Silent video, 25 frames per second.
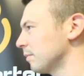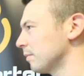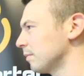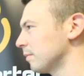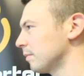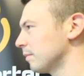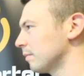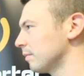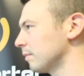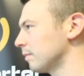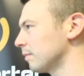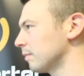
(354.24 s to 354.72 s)

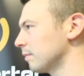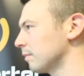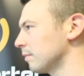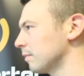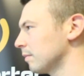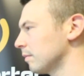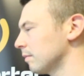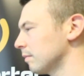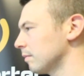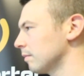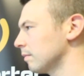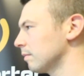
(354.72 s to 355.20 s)

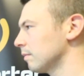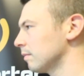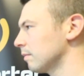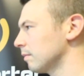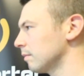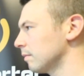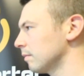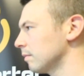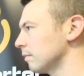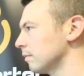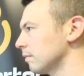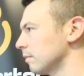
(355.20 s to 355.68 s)

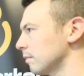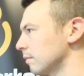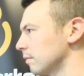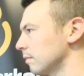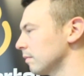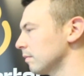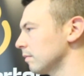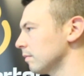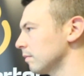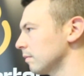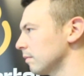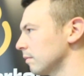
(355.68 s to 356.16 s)

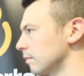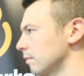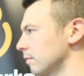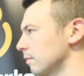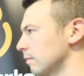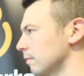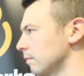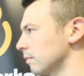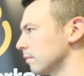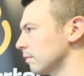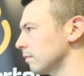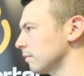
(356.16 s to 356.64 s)

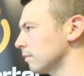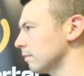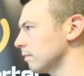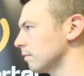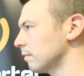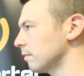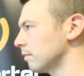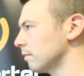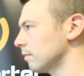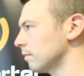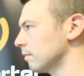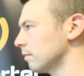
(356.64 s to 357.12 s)

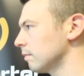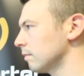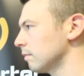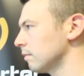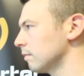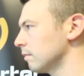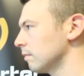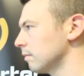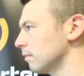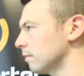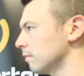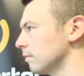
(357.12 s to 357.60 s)

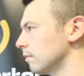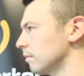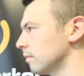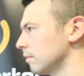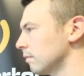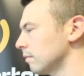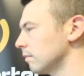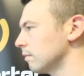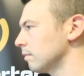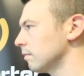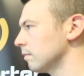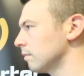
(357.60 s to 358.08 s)

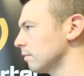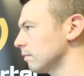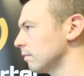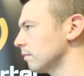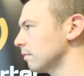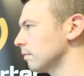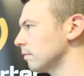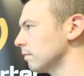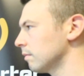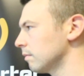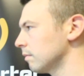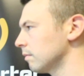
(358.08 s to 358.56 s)

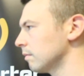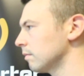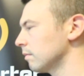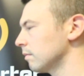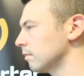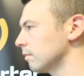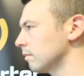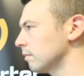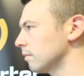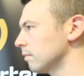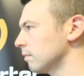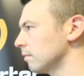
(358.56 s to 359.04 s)

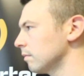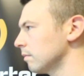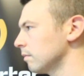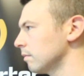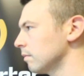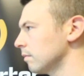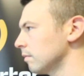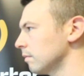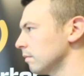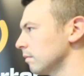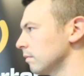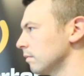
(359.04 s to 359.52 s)

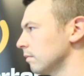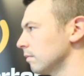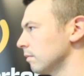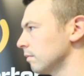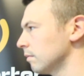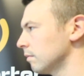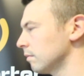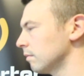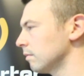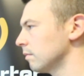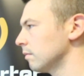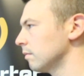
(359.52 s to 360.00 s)

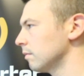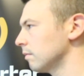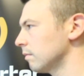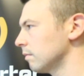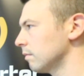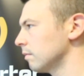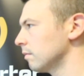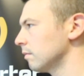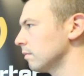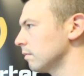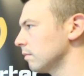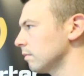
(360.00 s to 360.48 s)

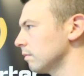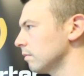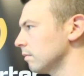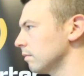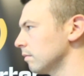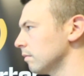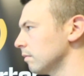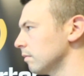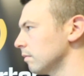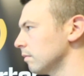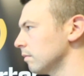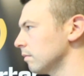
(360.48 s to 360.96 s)

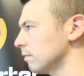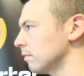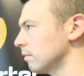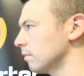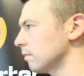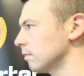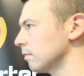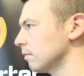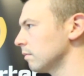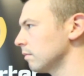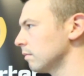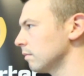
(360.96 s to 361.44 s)

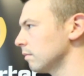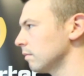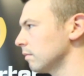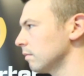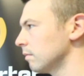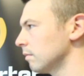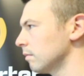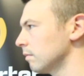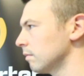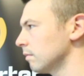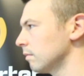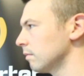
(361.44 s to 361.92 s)

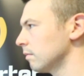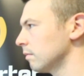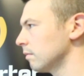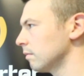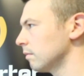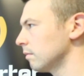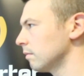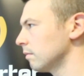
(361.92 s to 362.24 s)
(silent)